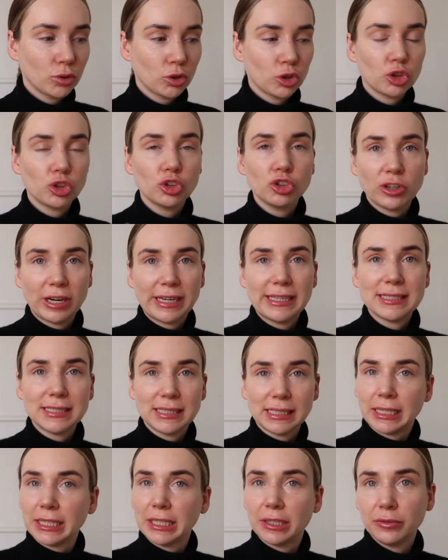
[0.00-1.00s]

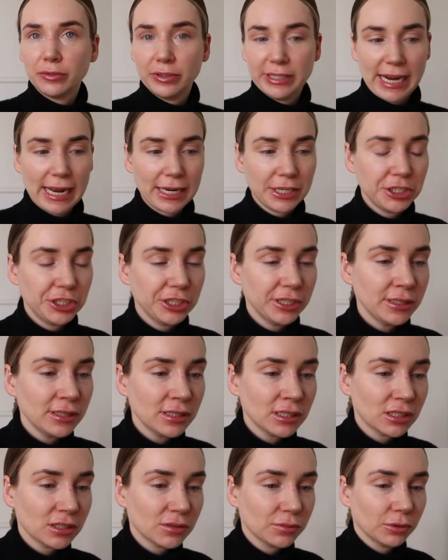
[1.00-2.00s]
crazy reactions.